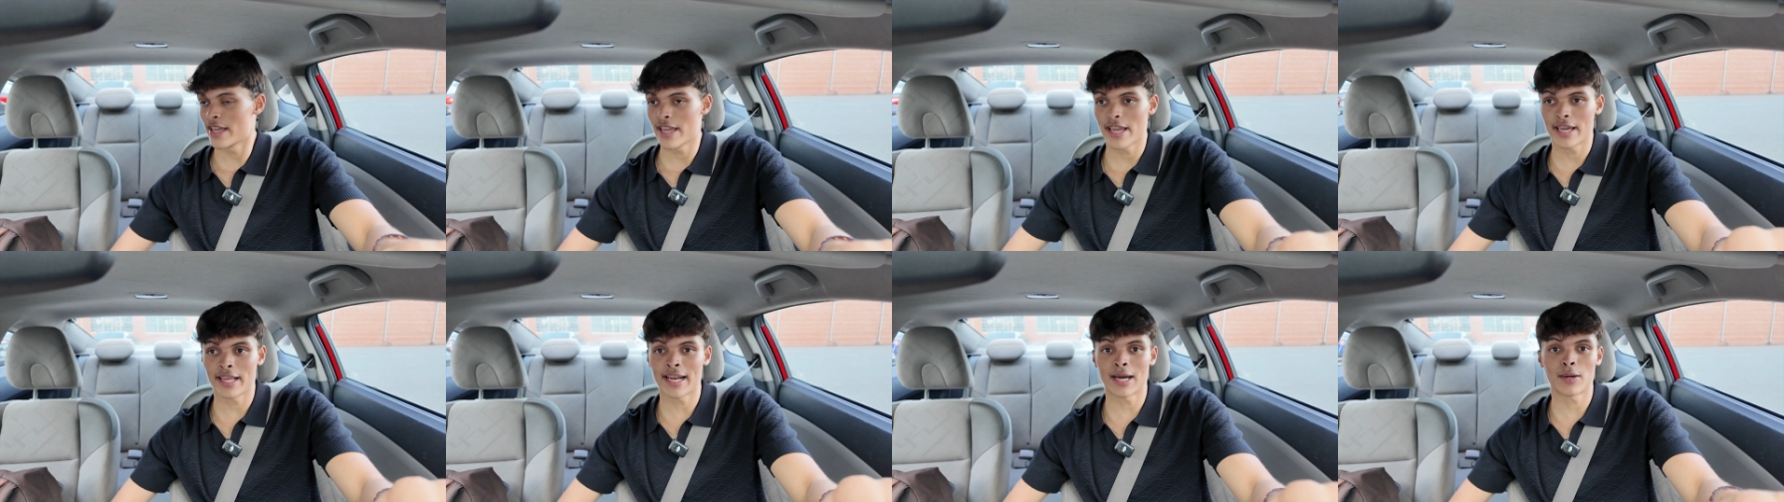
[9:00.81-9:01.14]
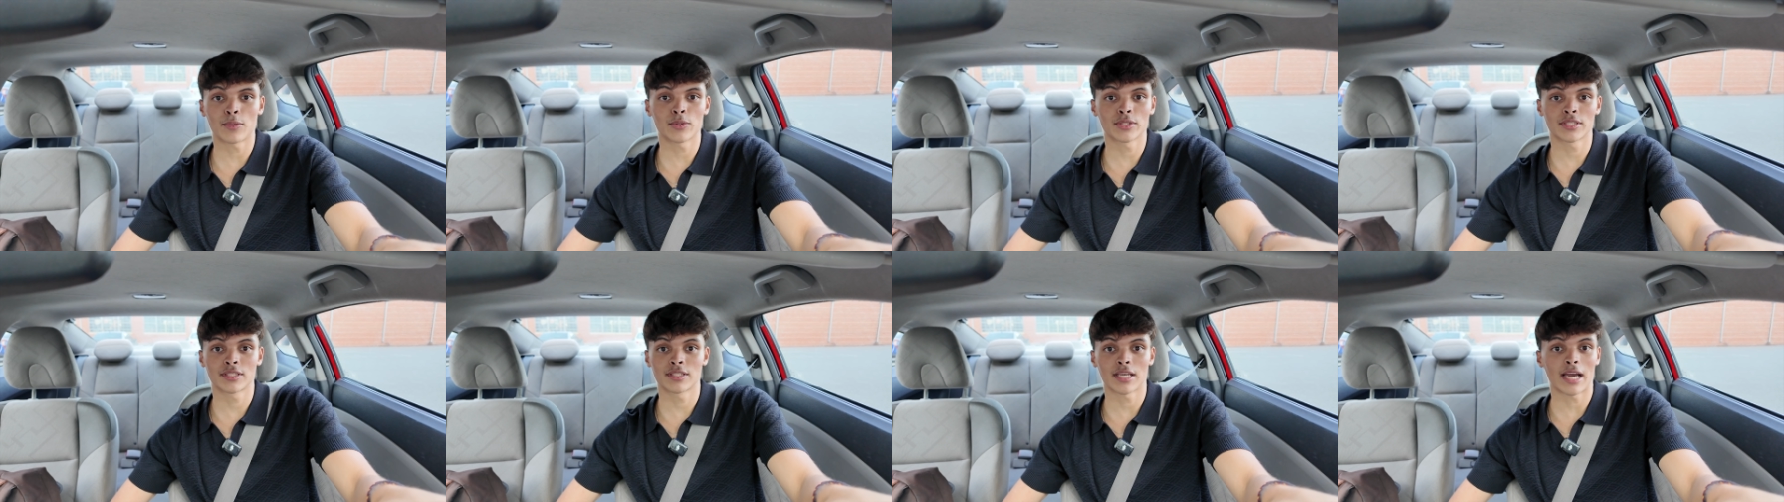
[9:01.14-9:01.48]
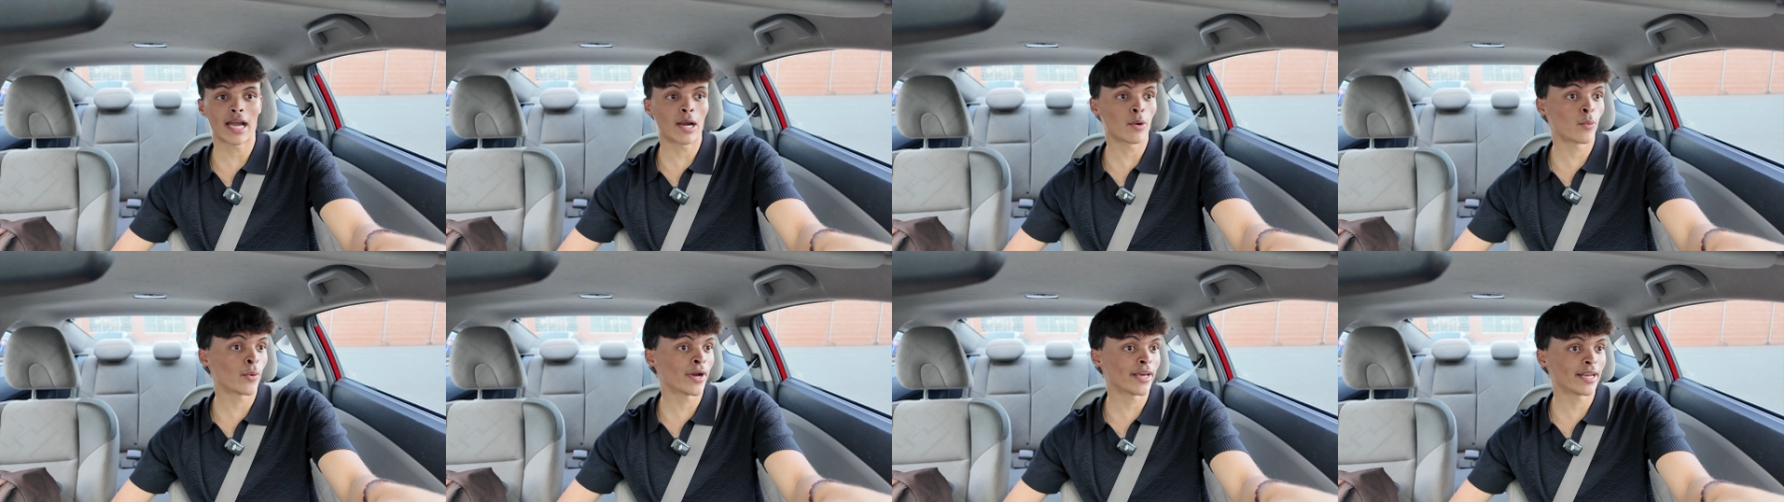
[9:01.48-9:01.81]
And I was,
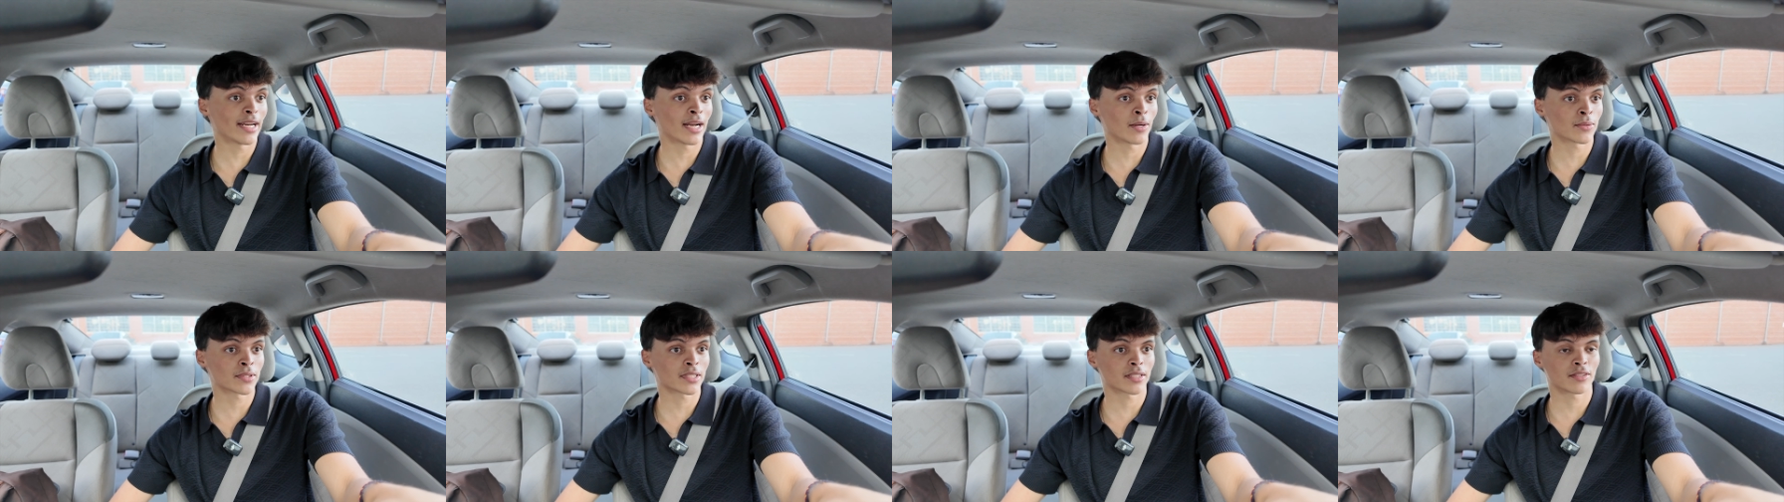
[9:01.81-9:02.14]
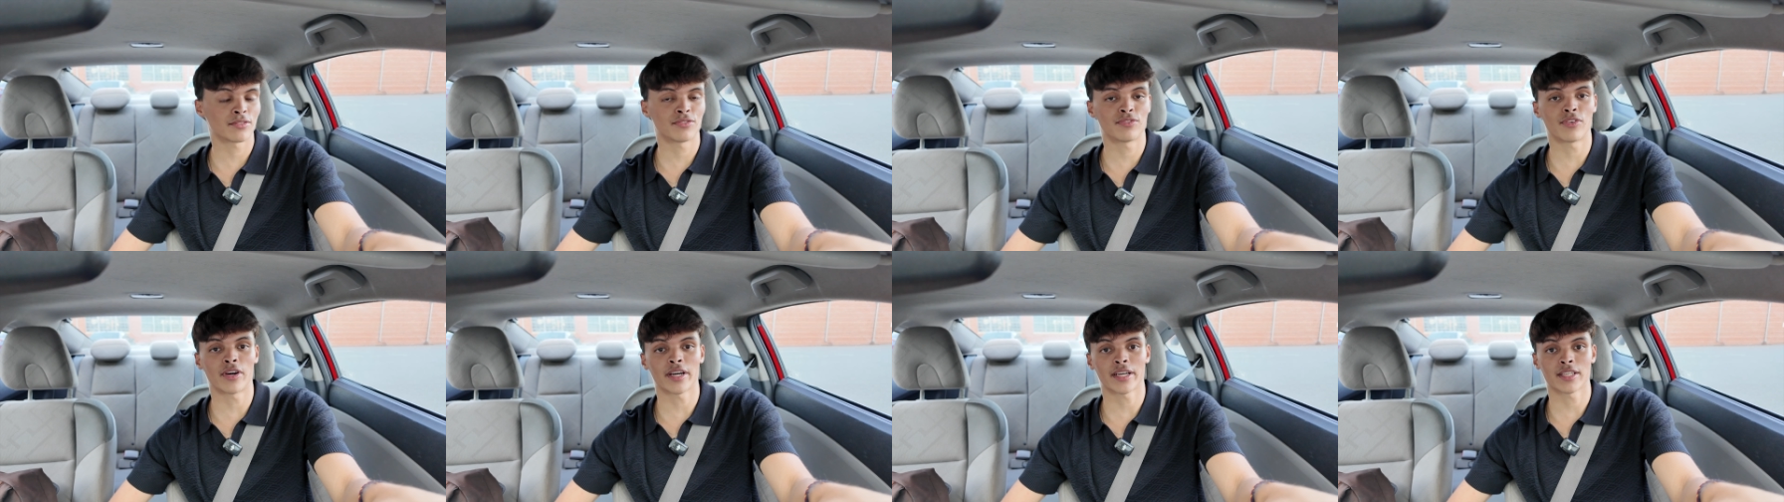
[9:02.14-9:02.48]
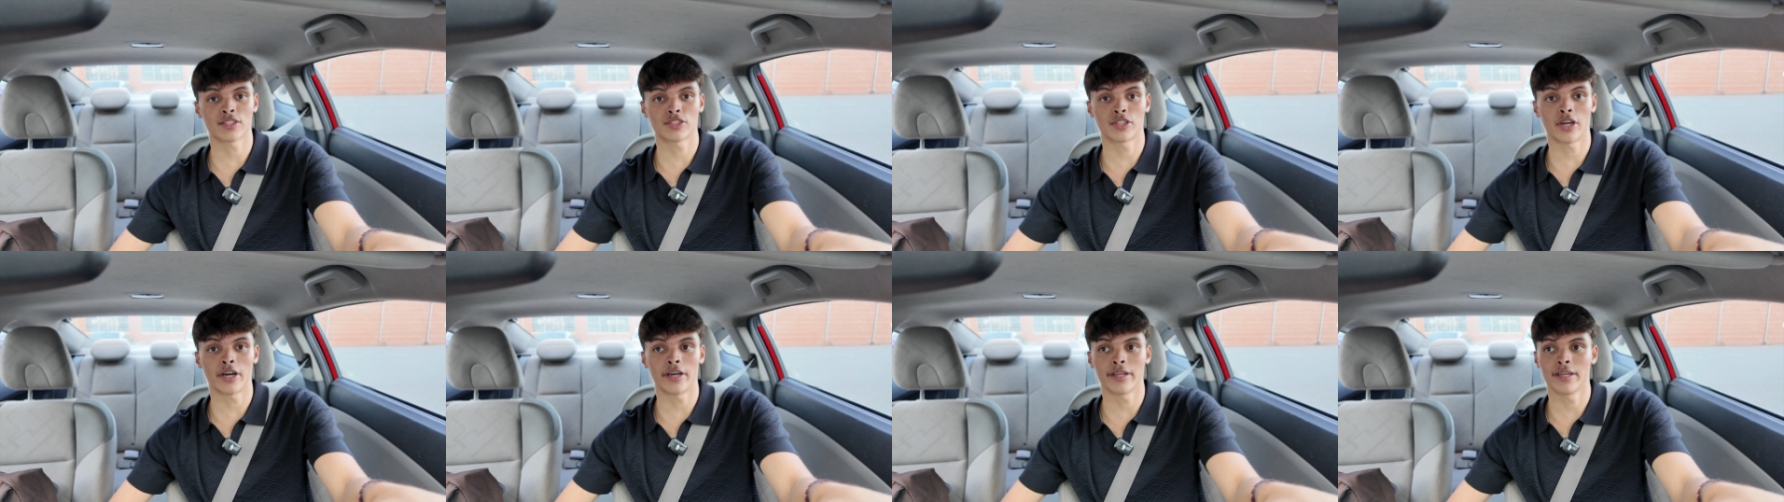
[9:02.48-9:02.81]
I went and I was like, fuck,
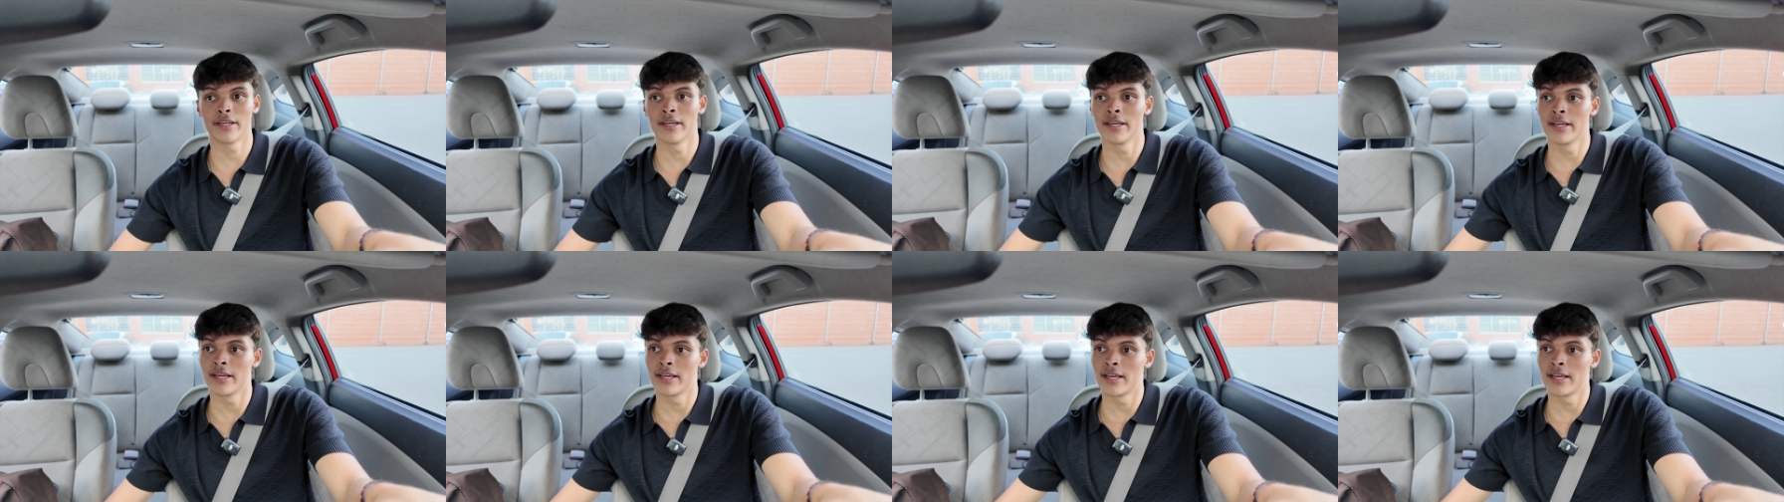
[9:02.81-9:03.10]
it's gone.